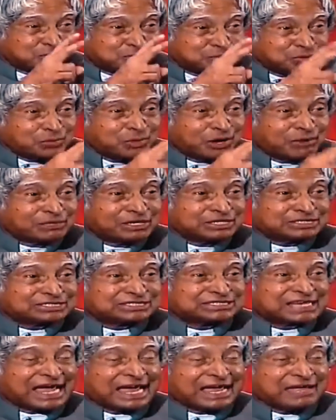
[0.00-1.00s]
2
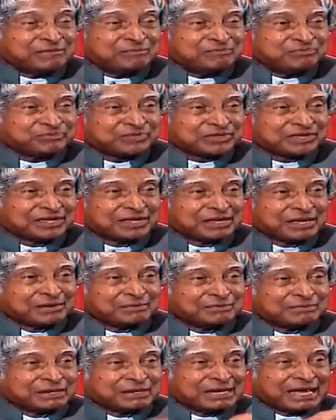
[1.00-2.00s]
hours time
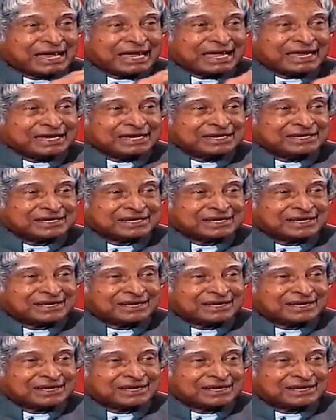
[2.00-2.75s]
and